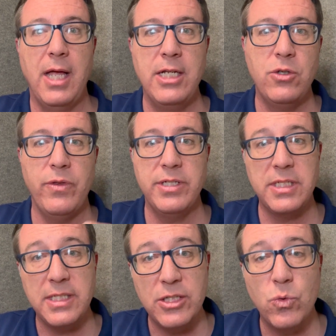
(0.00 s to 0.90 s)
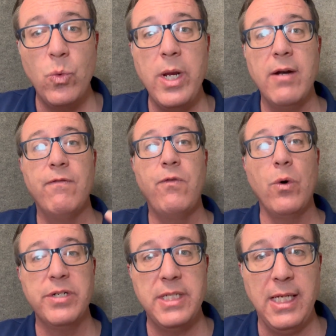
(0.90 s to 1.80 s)
And so this is this
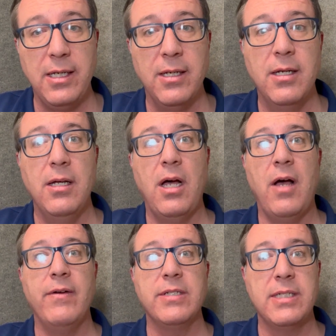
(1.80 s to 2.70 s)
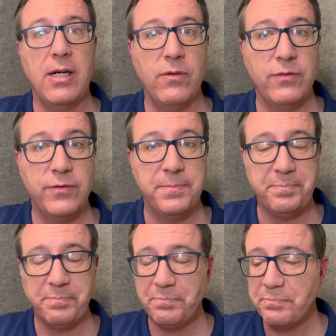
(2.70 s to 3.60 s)
reinforcing of itself
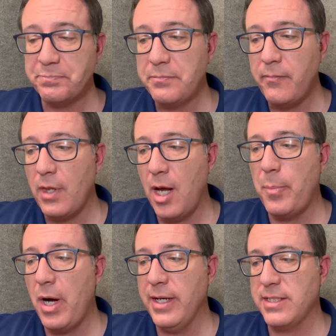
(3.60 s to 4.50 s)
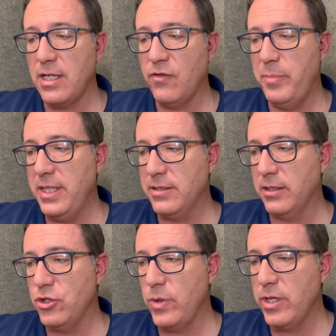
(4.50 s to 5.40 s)
upon itself,
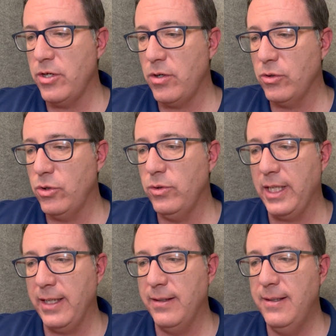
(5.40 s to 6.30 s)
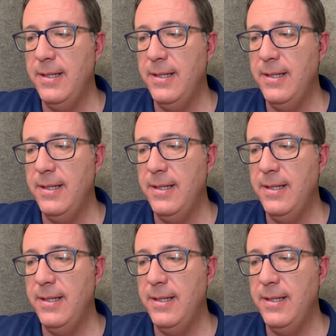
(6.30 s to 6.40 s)
basically, drinking your own Kool Aid.